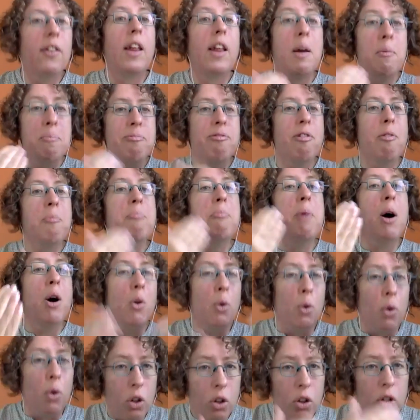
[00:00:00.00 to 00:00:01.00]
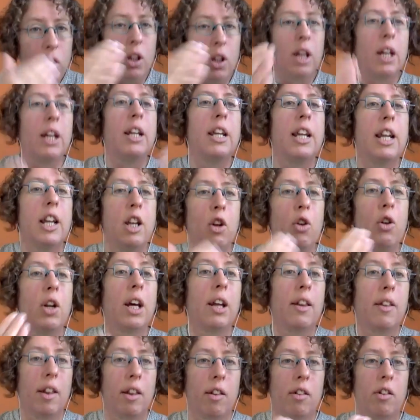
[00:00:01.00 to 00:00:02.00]
They promote the continued
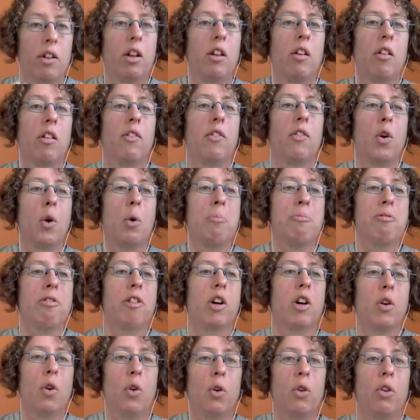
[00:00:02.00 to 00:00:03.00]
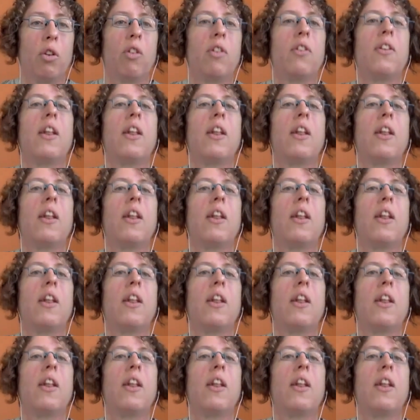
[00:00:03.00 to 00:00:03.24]
existence of corporate courts.